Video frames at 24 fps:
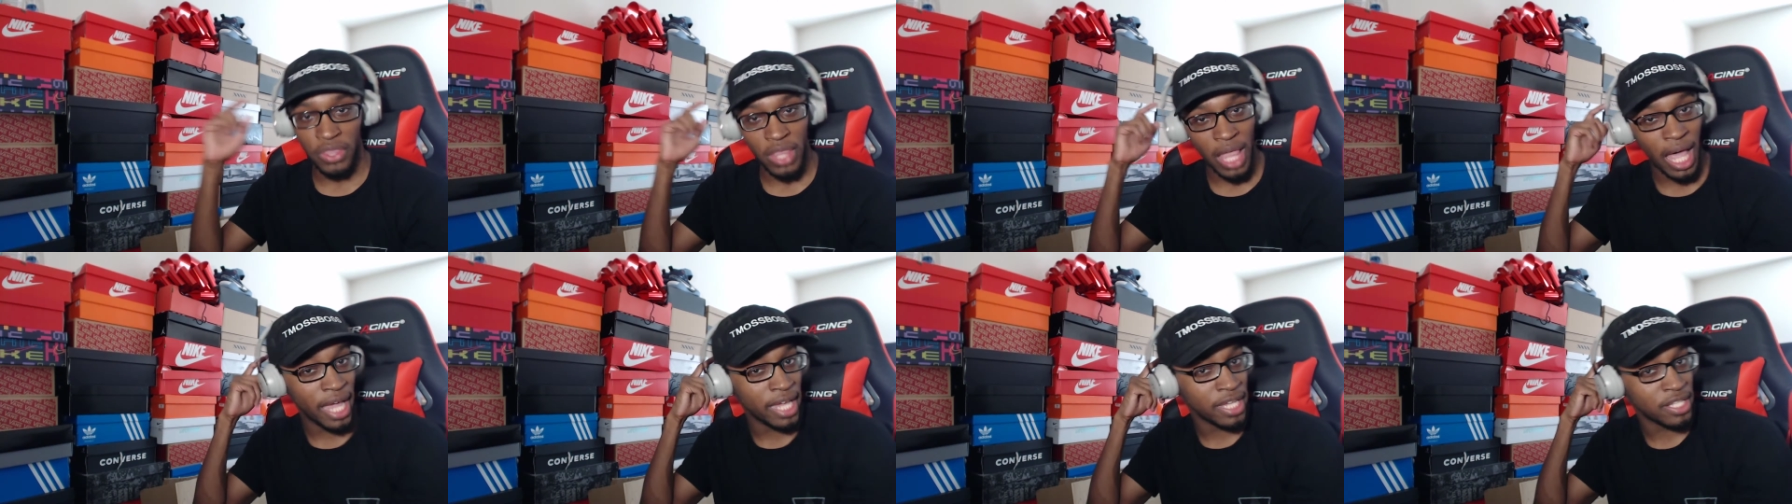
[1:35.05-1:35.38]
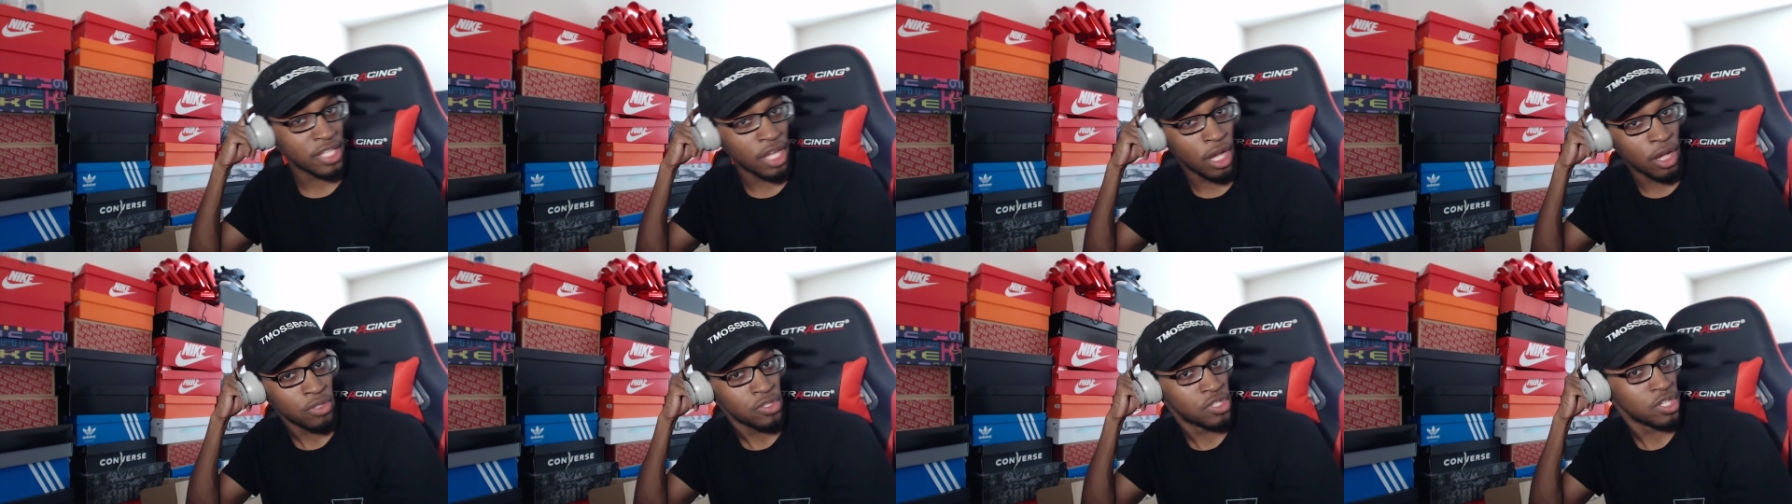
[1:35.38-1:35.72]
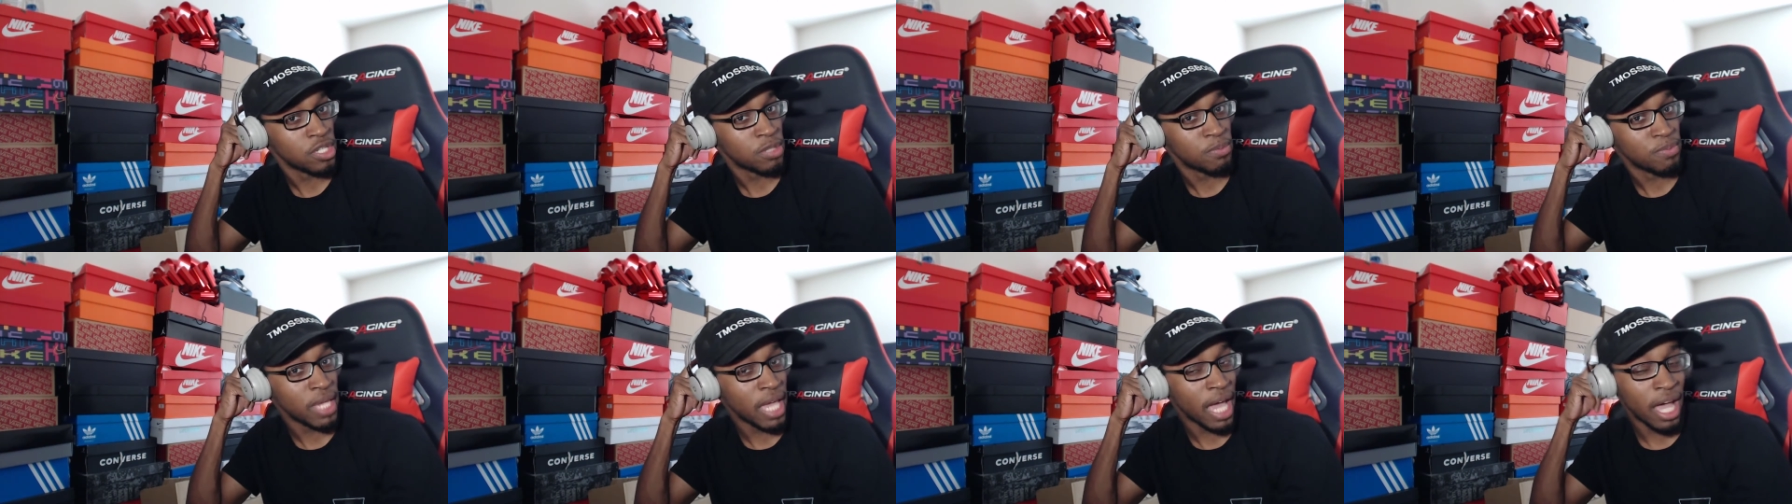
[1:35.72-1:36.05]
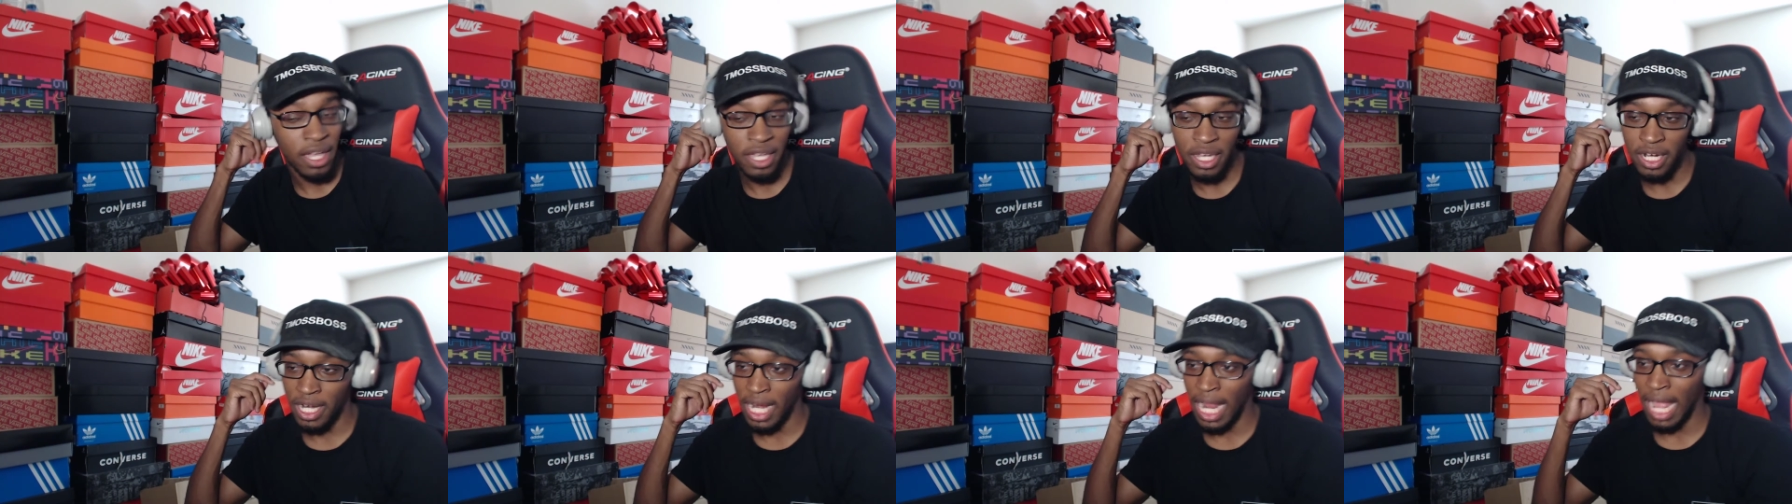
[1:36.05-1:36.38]
Like, don't just be
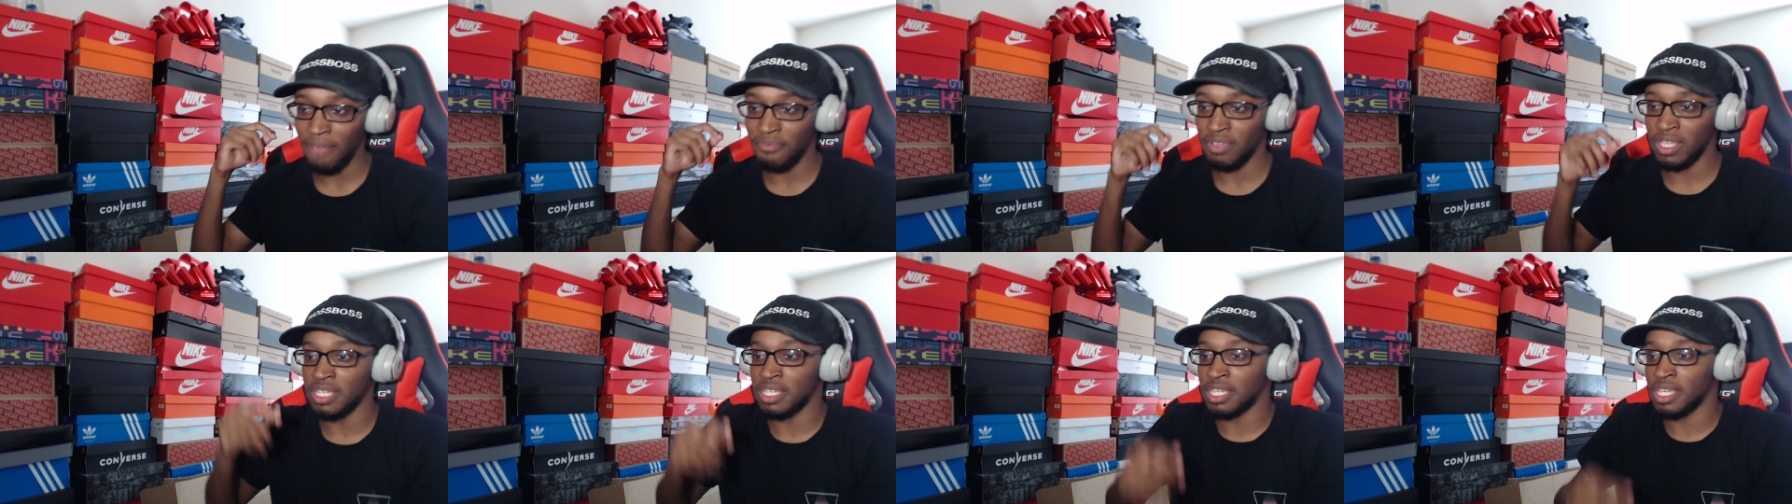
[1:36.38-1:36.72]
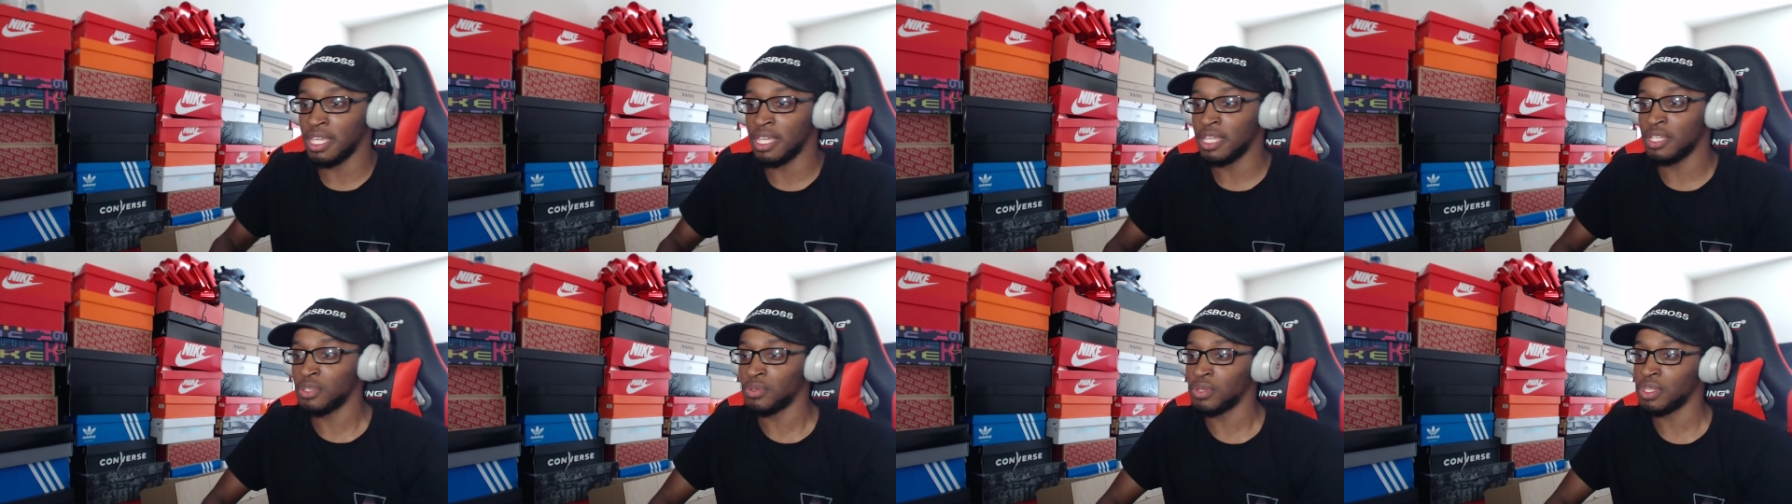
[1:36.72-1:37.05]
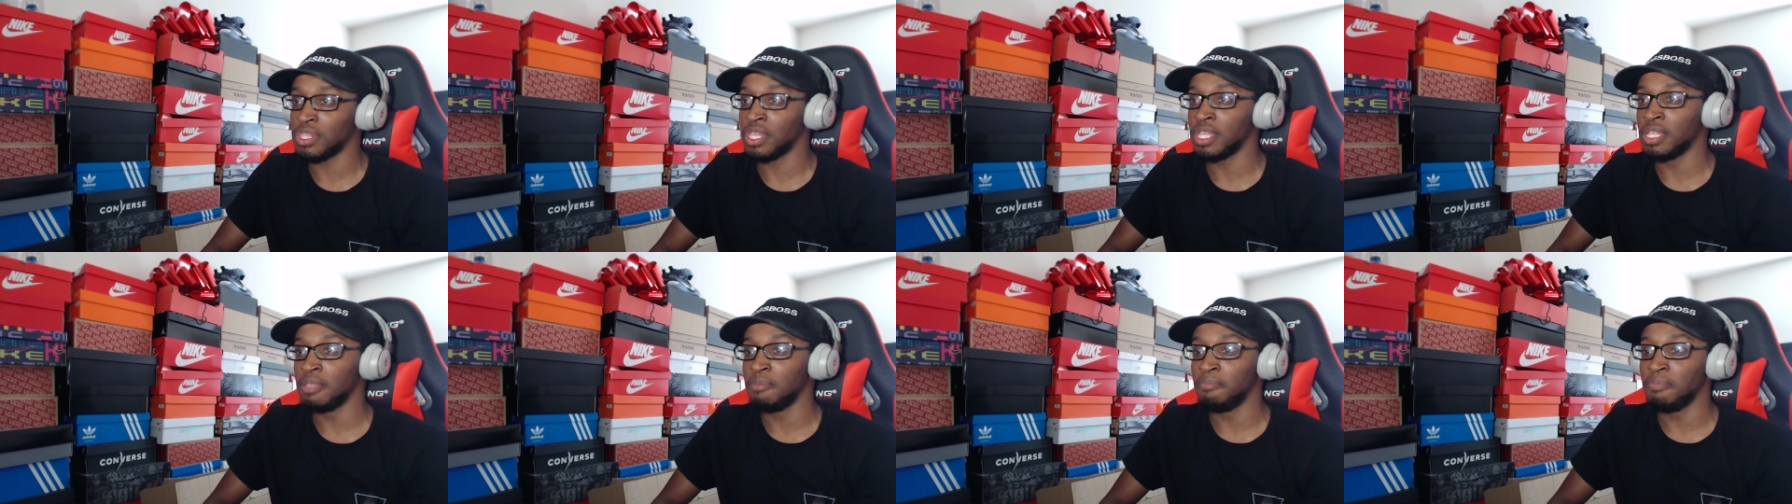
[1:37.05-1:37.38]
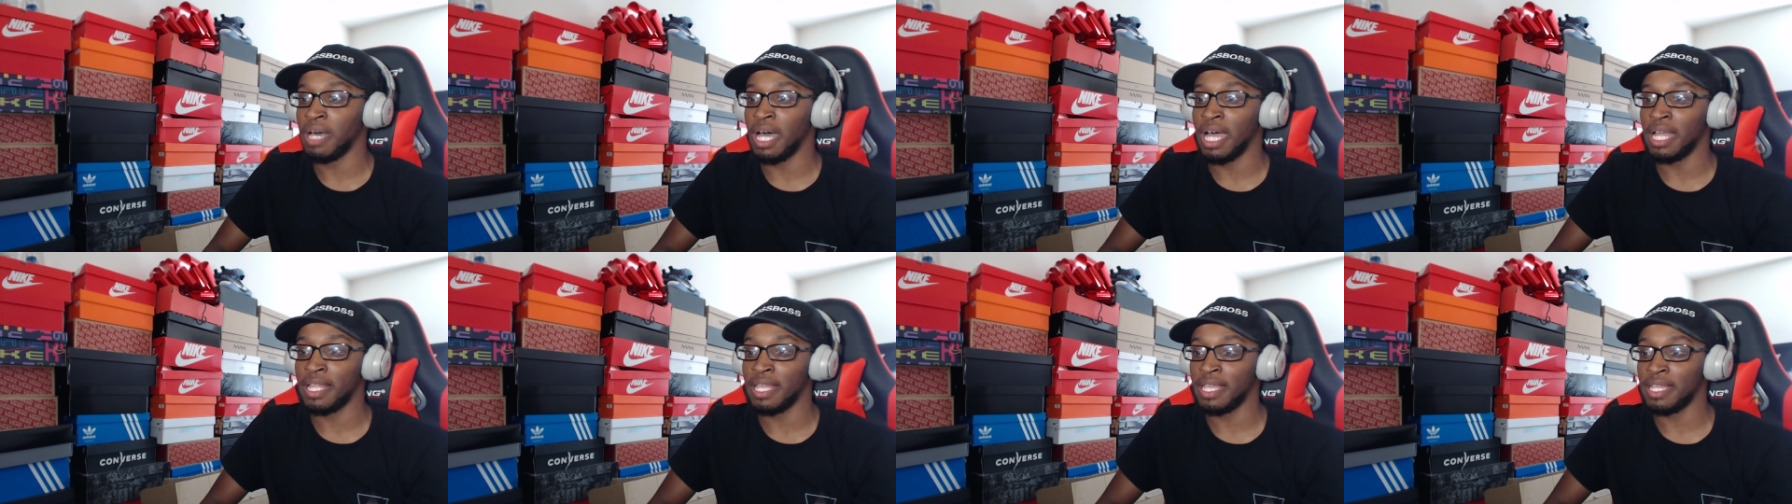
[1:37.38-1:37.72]
out here having kids with
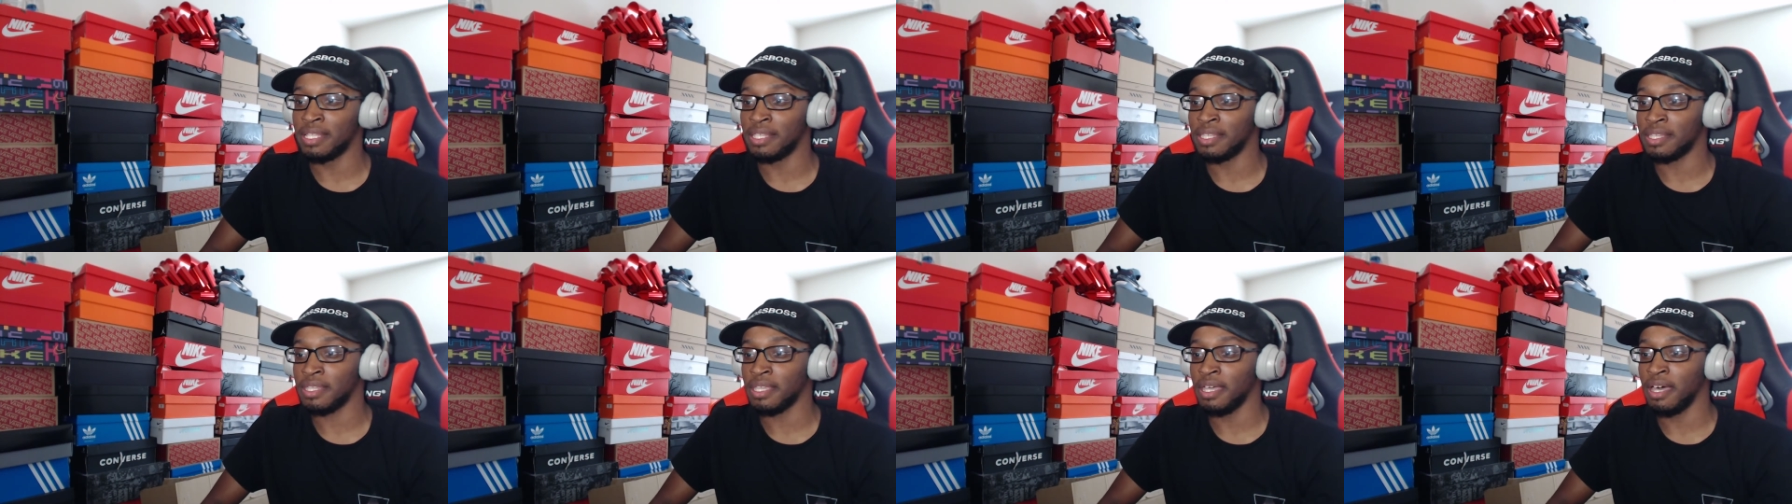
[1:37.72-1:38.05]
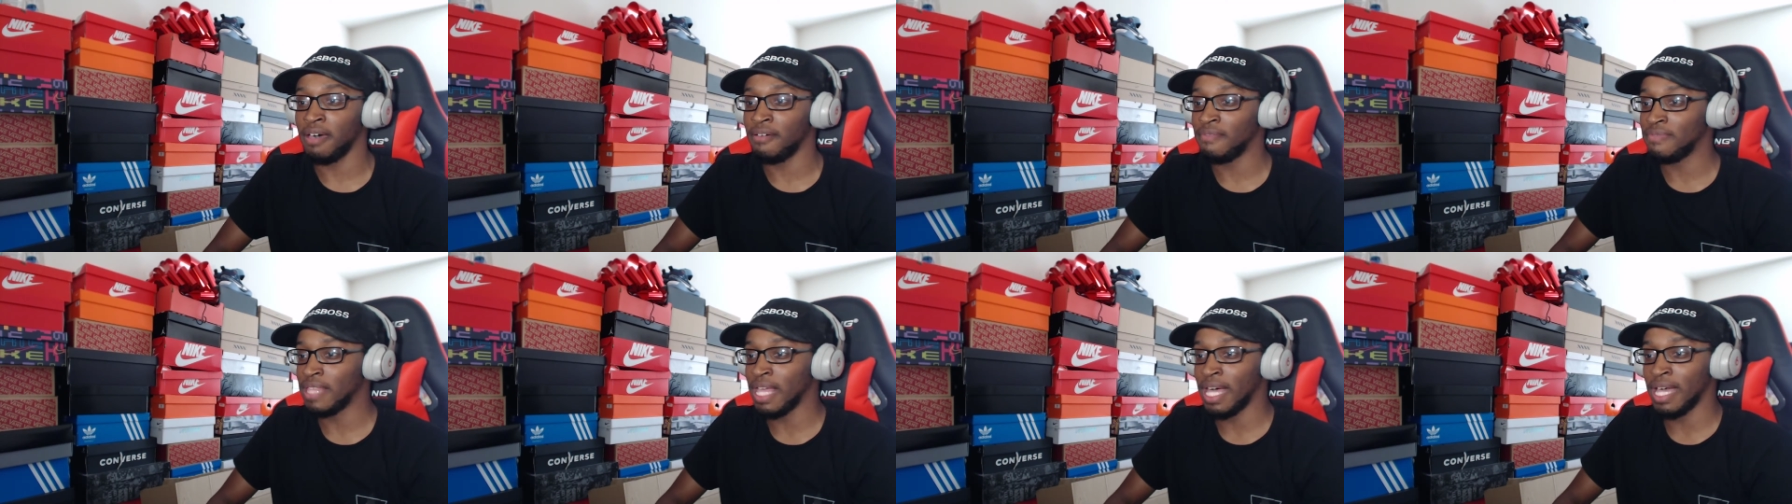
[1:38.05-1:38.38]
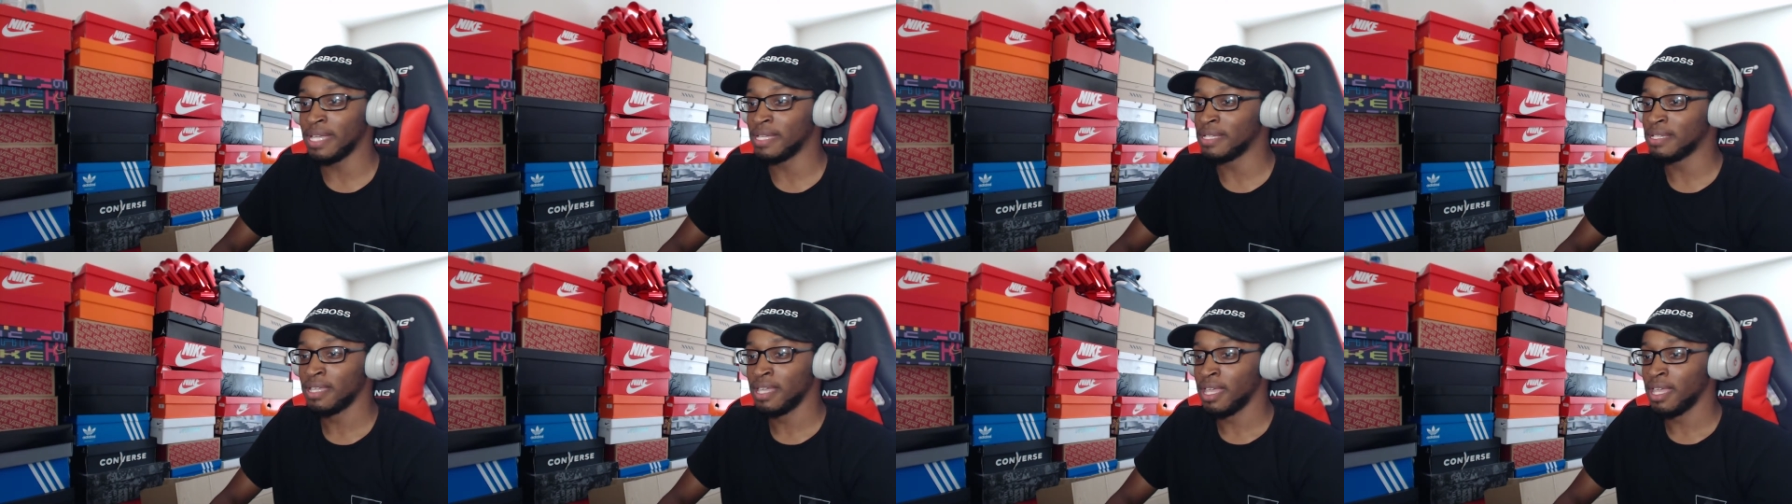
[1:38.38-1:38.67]
anybody and stuff like